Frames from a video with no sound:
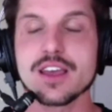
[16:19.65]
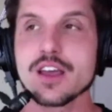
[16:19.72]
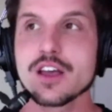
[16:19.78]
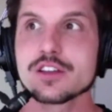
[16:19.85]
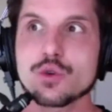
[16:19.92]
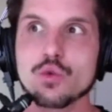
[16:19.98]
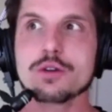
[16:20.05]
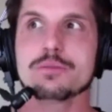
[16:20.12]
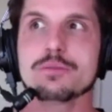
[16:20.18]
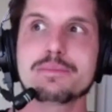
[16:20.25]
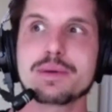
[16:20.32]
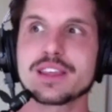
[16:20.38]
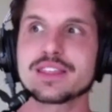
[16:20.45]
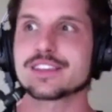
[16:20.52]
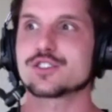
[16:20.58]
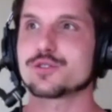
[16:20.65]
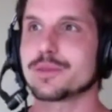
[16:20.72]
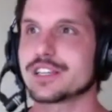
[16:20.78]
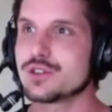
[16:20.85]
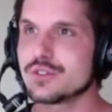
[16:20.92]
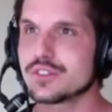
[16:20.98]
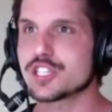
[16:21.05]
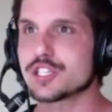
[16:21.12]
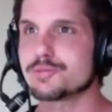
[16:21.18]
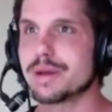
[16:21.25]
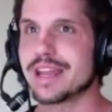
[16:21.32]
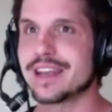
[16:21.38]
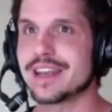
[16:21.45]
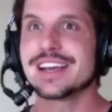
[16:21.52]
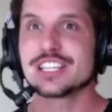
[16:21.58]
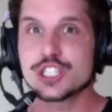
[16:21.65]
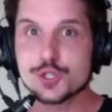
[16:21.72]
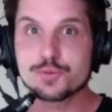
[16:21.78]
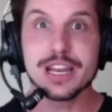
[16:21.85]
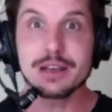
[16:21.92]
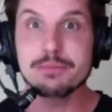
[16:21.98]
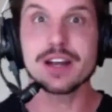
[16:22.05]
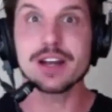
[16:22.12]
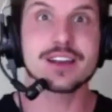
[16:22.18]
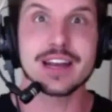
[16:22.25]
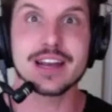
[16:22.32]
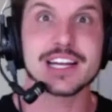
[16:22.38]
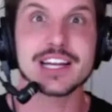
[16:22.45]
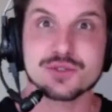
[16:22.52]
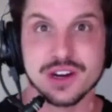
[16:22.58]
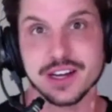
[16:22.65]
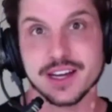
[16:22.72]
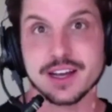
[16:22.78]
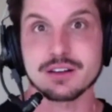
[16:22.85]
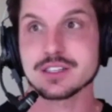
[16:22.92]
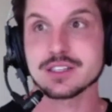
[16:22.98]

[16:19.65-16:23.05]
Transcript: So one of my big things with my students has been spend money on ads right now.